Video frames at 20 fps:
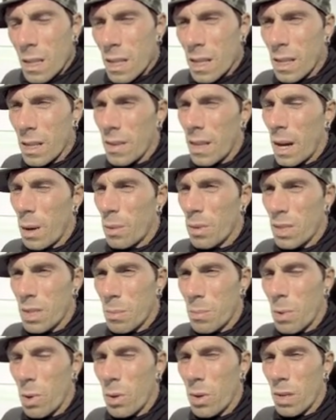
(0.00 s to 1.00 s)
and that was
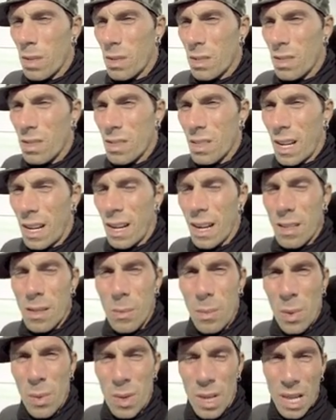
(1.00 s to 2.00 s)
the bonus. I got
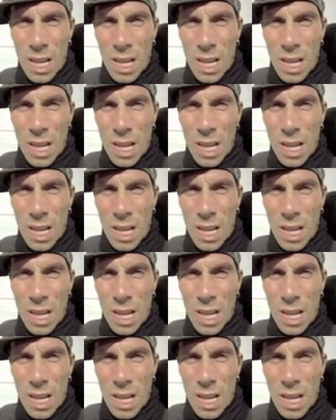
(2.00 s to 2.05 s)
to be with